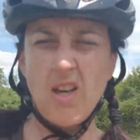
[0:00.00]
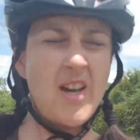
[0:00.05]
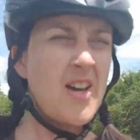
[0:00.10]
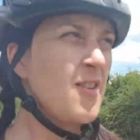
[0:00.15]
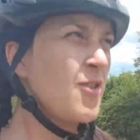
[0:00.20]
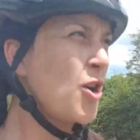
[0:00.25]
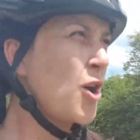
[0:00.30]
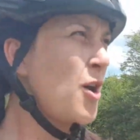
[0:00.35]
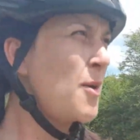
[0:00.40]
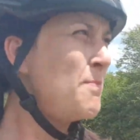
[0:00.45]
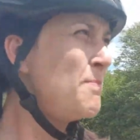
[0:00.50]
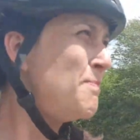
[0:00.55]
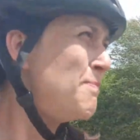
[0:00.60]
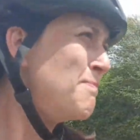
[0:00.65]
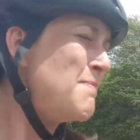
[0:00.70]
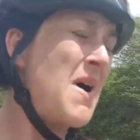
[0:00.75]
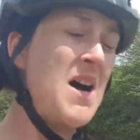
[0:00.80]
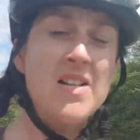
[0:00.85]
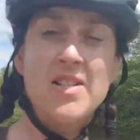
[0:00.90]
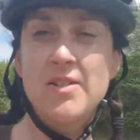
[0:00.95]
I've got
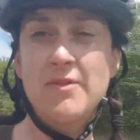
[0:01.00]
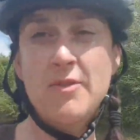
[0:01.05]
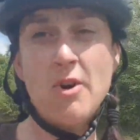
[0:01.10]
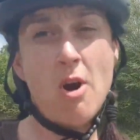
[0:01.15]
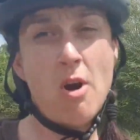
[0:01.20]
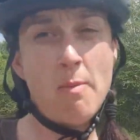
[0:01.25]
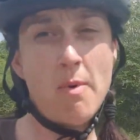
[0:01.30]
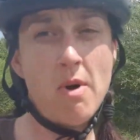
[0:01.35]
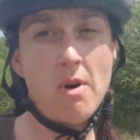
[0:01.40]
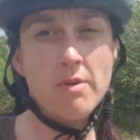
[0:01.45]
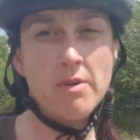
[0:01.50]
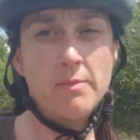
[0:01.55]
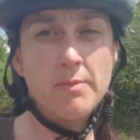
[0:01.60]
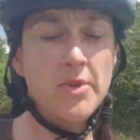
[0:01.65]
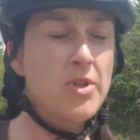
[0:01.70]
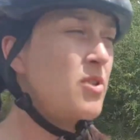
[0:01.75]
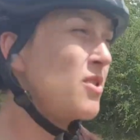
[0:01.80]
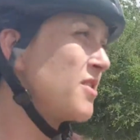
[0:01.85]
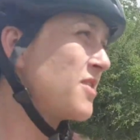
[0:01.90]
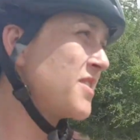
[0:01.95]
a massive cob on
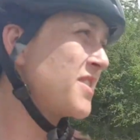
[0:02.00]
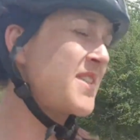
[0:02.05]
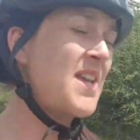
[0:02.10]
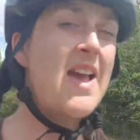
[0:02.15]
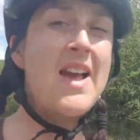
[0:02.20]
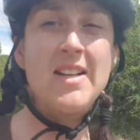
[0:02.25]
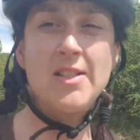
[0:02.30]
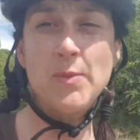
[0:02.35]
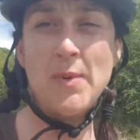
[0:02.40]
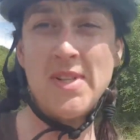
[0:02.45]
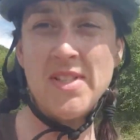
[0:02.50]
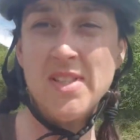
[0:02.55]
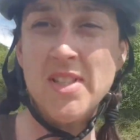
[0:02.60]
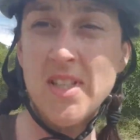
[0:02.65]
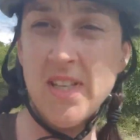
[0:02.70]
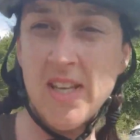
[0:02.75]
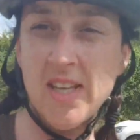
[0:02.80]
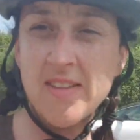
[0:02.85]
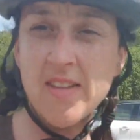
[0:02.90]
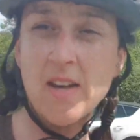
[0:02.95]
because it's a headwind.
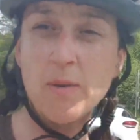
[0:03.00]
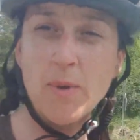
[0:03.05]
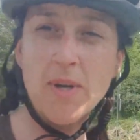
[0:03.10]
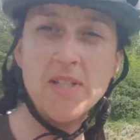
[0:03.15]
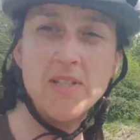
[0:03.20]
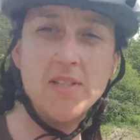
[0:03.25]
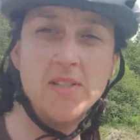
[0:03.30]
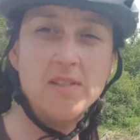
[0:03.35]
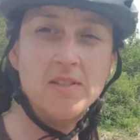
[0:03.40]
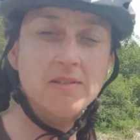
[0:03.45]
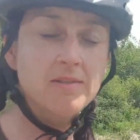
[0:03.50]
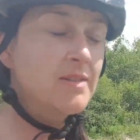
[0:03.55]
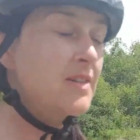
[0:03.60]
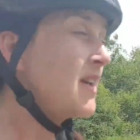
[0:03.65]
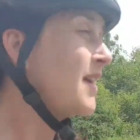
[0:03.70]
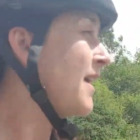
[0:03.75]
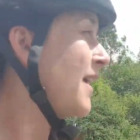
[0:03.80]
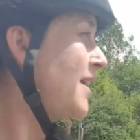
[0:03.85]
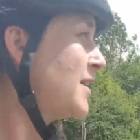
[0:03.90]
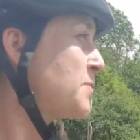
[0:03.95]
Can you hear that wind?
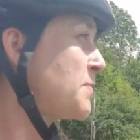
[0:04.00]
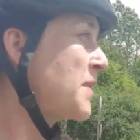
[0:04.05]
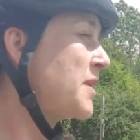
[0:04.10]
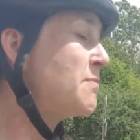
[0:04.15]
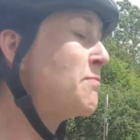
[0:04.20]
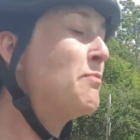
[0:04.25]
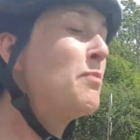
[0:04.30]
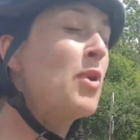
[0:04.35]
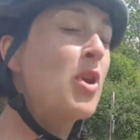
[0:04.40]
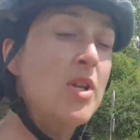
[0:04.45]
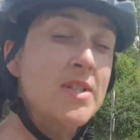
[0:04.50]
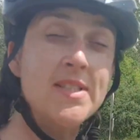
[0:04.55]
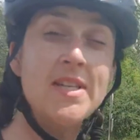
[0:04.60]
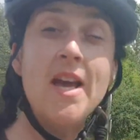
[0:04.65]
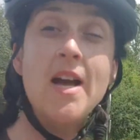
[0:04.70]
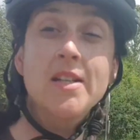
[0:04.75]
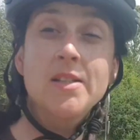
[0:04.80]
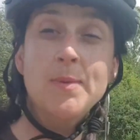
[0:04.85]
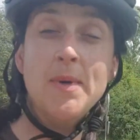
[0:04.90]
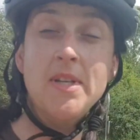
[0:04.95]
I've got a bloody
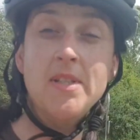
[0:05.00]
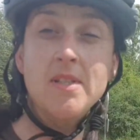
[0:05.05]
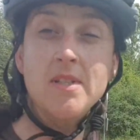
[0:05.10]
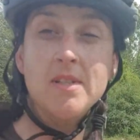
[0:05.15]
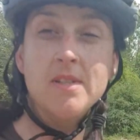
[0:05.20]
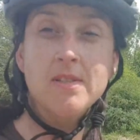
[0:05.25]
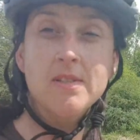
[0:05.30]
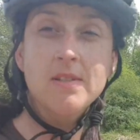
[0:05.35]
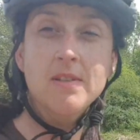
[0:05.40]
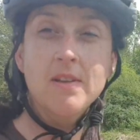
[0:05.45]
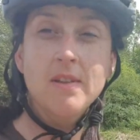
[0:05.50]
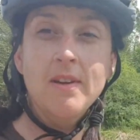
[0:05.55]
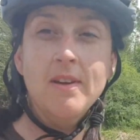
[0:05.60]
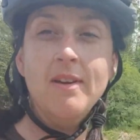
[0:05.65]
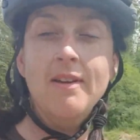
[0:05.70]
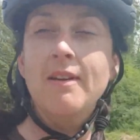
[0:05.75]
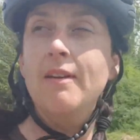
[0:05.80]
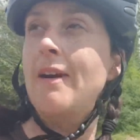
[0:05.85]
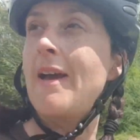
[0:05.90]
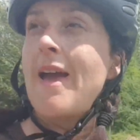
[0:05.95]
headwind
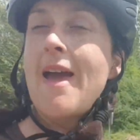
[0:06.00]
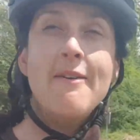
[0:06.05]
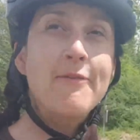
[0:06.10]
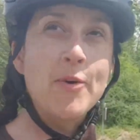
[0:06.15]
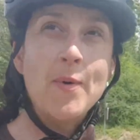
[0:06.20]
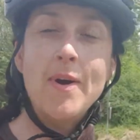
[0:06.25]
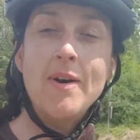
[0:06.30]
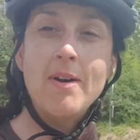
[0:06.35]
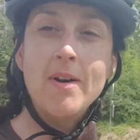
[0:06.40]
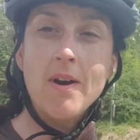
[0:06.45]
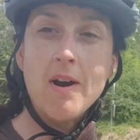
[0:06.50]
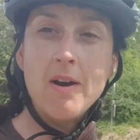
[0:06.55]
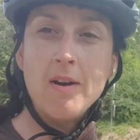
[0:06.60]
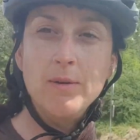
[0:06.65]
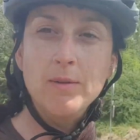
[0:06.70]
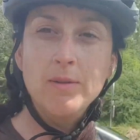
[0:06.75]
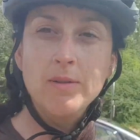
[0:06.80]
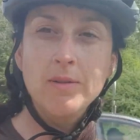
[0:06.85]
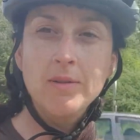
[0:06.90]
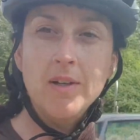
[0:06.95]
everywhere I
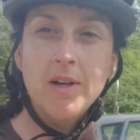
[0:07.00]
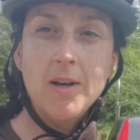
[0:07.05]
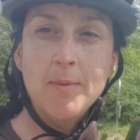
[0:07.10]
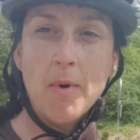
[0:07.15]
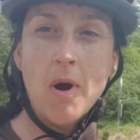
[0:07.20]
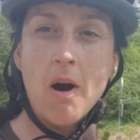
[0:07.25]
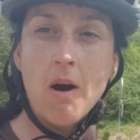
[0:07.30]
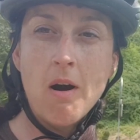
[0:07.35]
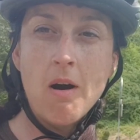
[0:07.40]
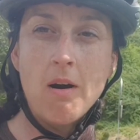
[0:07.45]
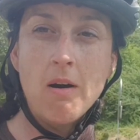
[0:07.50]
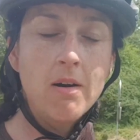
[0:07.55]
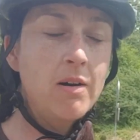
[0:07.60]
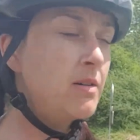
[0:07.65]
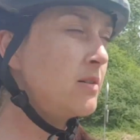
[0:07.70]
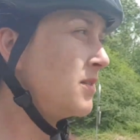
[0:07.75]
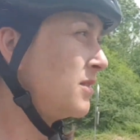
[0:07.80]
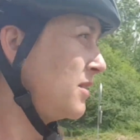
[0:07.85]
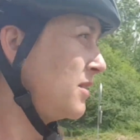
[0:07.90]
go. I'm hot.